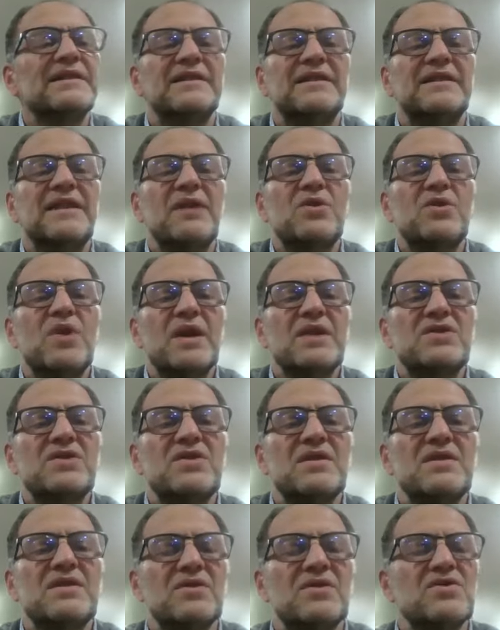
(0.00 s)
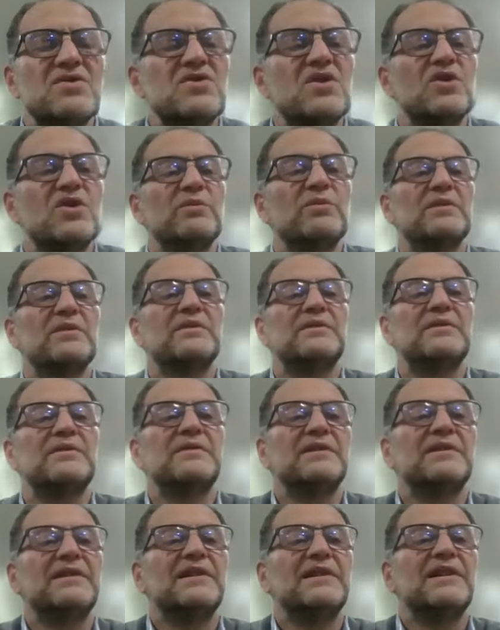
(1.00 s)
No questions on Zoom.
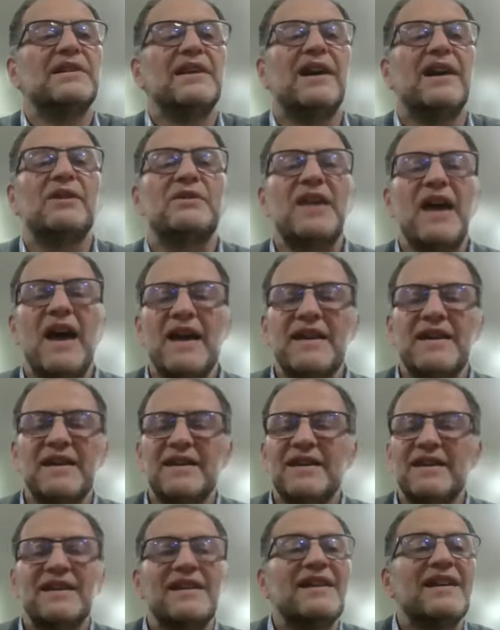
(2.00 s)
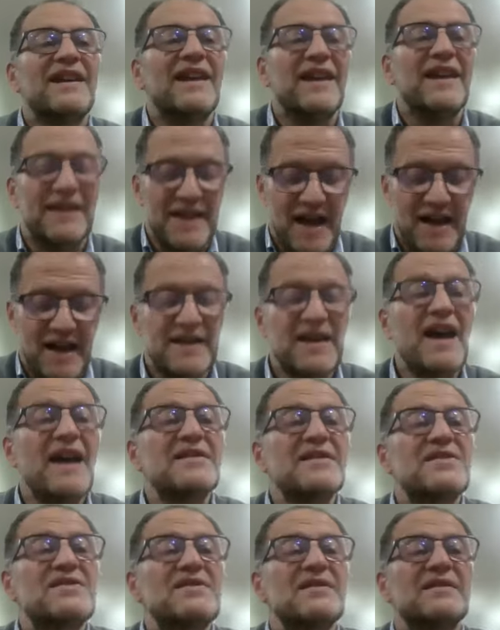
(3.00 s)
Okay, in that
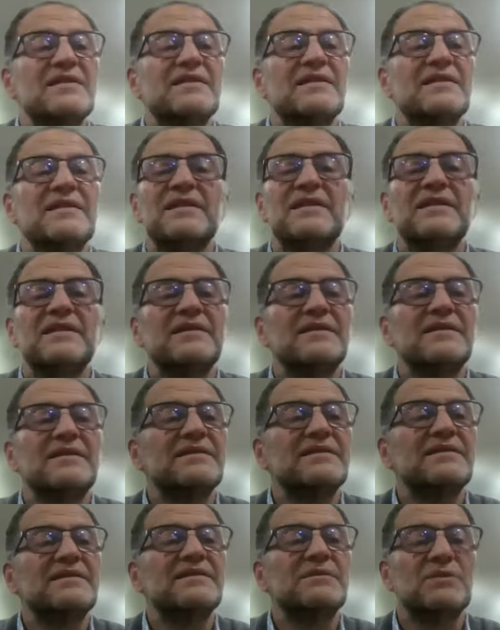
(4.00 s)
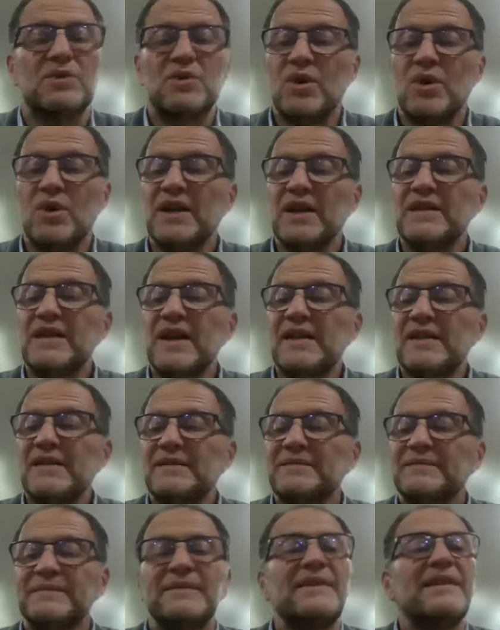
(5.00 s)
case, call it a day.
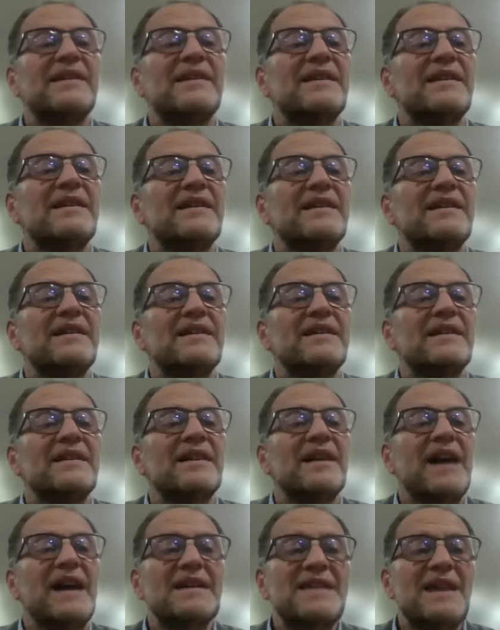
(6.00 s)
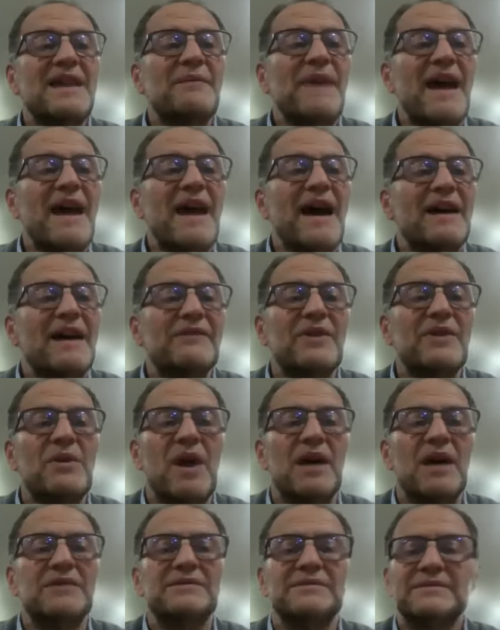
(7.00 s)
Chag Sameach,
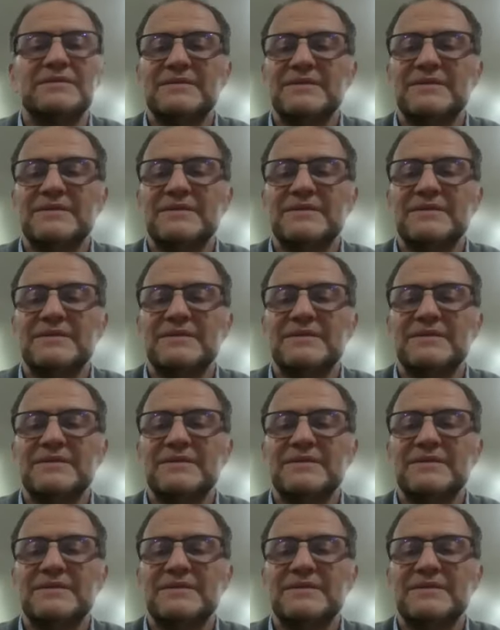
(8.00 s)
everyone.